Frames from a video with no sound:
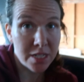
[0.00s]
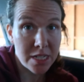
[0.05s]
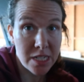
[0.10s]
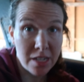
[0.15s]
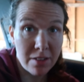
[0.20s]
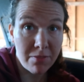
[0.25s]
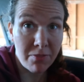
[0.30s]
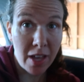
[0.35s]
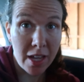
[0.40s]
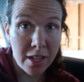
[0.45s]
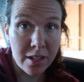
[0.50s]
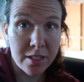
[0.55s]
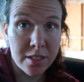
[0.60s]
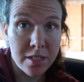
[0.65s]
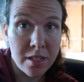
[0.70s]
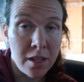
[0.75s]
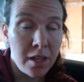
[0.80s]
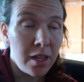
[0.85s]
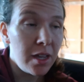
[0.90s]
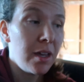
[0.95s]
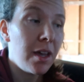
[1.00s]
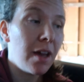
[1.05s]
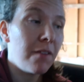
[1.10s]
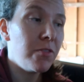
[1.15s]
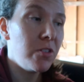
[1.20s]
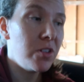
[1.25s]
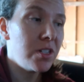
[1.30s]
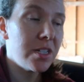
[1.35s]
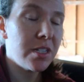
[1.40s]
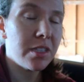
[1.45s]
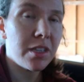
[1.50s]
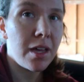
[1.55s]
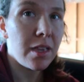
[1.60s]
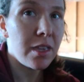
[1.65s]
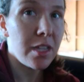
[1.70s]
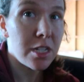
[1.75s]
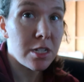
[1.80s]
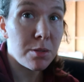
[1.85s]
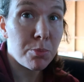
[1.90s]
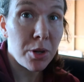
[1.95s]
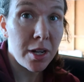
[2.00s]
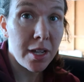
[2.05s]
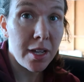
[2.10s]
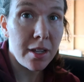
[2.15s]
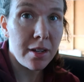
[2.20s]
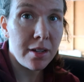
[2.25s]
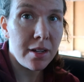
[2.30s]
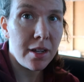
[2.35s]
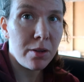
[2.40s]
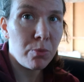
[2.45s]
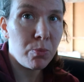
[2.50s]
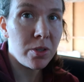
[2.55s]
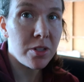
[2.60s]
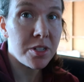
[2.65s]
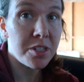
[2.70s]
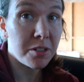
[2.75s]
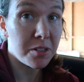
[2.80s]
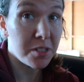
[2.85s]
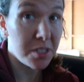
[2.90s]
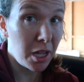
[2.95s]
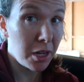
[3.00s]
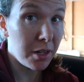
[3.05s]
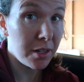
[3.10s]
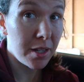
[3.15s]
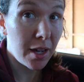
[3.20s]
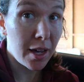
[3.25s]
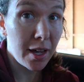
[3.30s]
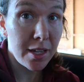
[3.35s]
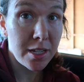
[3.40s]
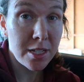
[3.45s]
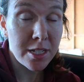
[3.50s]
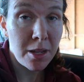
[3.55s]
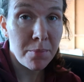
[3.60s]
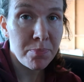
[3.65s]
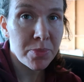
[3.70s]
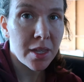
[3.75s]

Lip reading: disinfect. If you just lightly spray it, it will still sanitize.